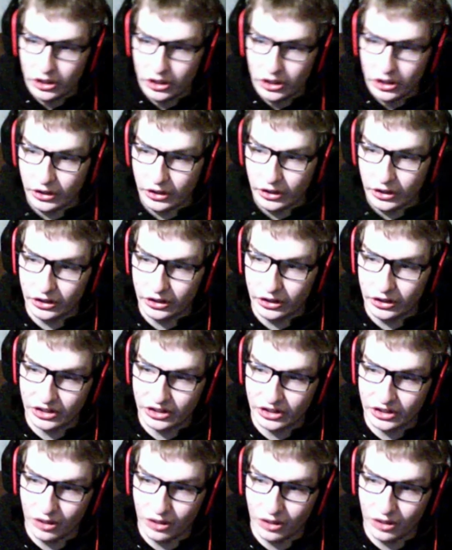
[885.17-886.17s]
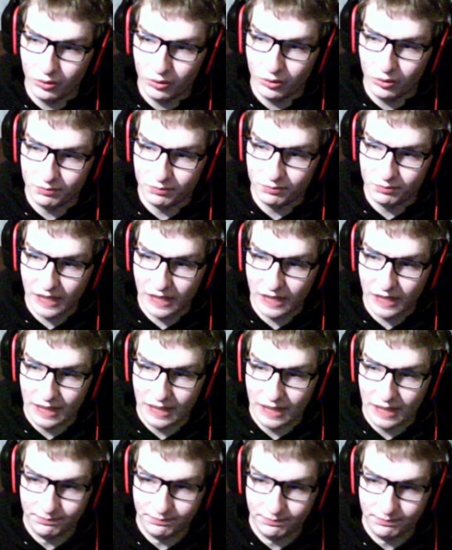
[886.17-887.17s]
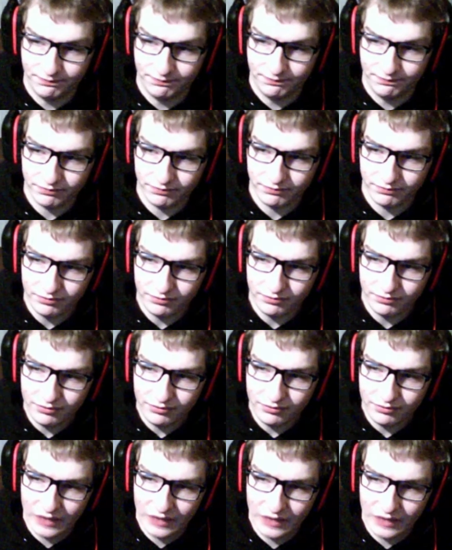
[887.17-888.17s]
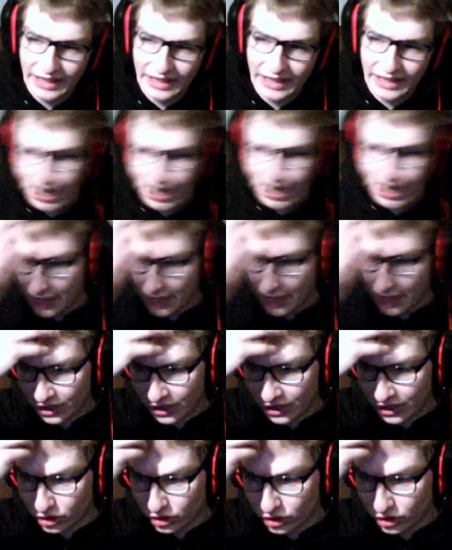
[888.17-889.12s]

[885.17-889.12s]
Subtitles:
So, my hair is all